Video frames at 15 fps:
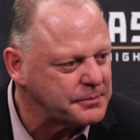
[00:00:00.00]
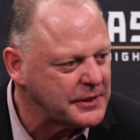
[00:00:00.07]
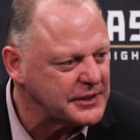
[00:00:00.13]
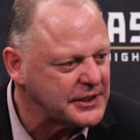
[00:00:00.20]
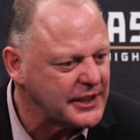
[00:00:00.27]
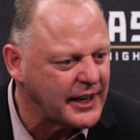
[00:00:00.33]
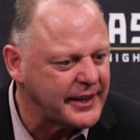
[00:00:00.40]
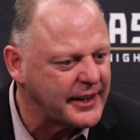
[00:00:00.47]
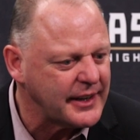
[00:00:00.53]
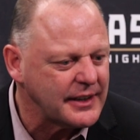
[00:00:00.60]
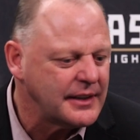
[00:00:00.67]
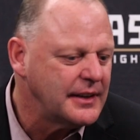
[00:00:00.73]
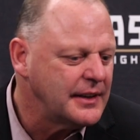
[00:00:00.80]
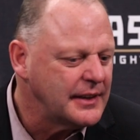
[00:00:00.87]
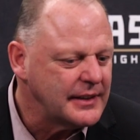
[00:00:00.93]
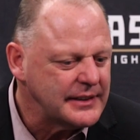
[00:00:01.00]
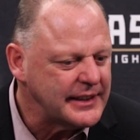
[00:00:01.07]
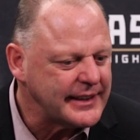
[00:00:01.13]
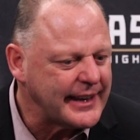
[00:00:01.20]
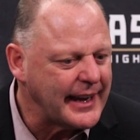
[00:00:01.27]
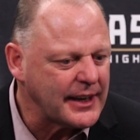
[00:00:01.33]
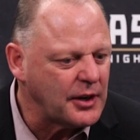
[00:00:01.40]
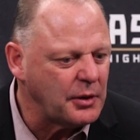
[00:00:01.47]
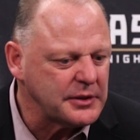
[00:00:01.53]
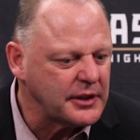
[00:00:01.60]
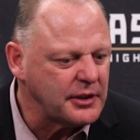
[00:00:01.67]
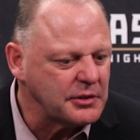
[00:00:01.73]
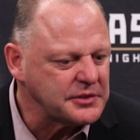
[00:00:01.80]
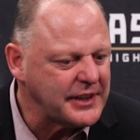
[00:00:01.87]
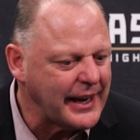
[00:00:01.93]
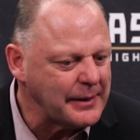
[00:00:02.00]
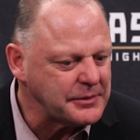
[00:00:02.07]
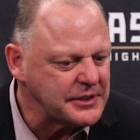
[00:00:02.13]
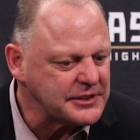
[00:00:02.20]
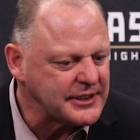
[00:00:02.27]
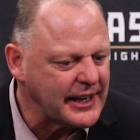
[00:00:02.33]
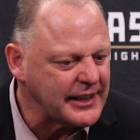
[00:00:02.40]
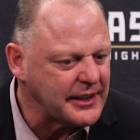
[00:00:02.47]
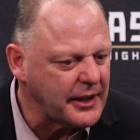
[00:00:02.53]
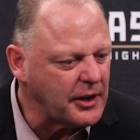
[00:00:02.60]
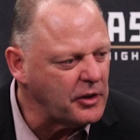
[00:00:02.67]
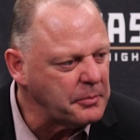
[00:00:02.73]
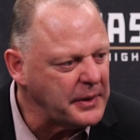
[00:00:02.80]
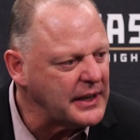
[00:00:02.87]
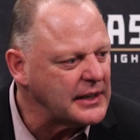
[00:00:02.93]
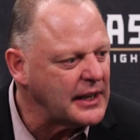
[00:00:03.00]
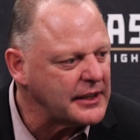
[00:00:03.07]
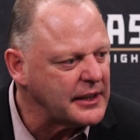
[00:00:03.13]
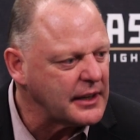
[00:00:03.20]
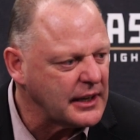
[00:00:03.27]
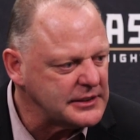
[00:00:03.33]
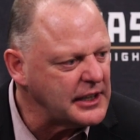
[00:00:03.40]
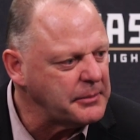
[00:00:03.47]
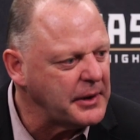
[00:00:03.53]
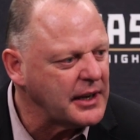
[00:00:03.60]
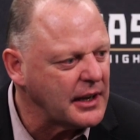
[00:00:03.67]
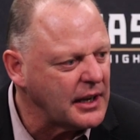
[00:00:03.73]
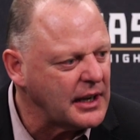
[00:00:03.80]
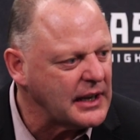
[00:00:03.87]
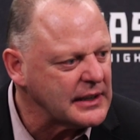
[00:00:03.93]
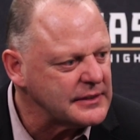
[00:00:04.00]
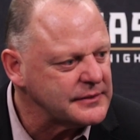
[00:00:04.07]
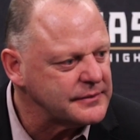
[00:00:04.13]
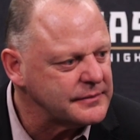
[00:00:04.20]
But you gotta, you can't go into those games and saying they don't mean nothing because they mean a lot.